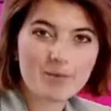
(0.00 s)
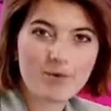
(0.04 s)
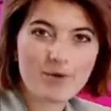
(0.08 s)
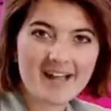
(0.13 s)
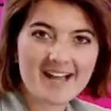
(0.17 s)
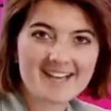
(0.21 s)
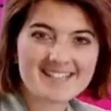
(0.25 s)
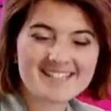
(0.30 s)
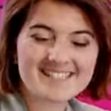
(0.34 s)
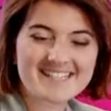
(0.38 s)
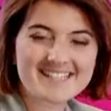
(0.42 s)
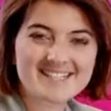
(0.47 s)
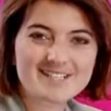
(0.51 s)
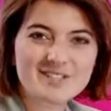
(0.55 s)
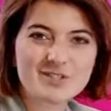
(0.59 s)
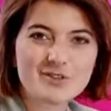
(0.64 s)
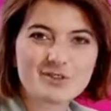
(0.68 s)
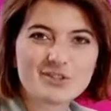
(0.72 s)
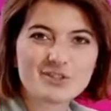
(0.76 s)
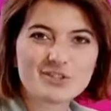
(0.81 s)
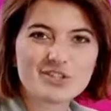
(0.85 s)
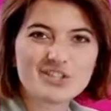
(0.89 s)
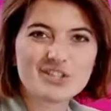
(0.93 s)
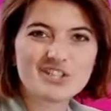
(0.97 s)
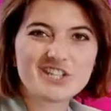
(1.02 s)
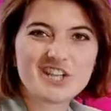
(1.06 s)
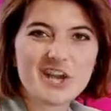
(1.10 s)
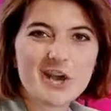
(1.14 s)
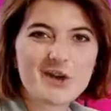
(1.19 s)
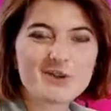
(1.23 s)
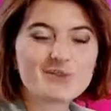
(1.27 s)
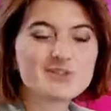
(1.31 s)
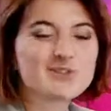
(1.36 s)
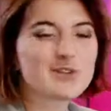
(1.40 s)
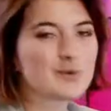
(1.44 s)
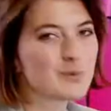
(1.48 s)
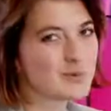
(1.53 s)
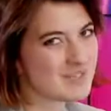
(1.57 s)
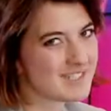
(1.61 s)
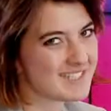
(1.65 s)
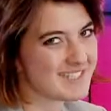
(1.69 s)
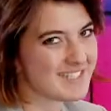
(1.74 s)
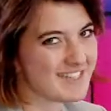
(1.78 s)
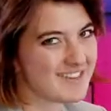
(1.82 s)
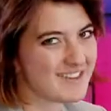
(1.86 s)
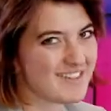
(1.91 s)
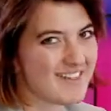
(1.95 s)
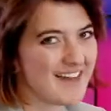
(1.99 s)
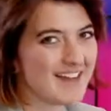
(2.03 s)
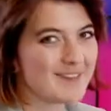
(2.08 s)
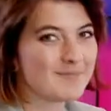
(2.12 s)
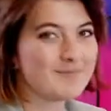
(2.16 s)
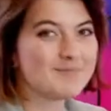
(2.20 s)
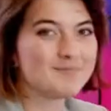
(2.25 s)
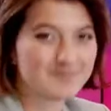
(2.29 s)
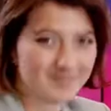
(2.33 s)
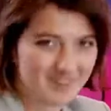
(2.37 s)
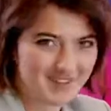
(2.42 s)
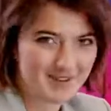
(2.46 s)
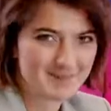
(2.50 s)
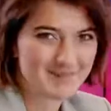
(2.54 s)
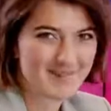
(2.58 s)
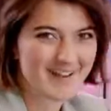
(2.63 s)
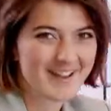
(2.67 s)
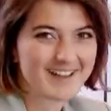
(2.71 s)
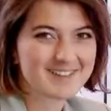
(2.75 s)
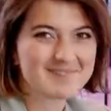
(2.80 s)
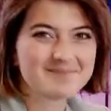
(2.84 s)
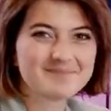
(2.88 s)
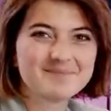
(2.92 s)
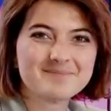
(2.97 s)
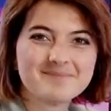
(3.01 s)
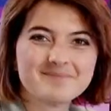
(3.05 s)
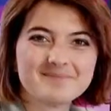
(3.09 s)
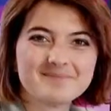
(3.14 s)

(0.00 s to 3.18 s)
more guests into the studio, so we'll see you then. Goodbye.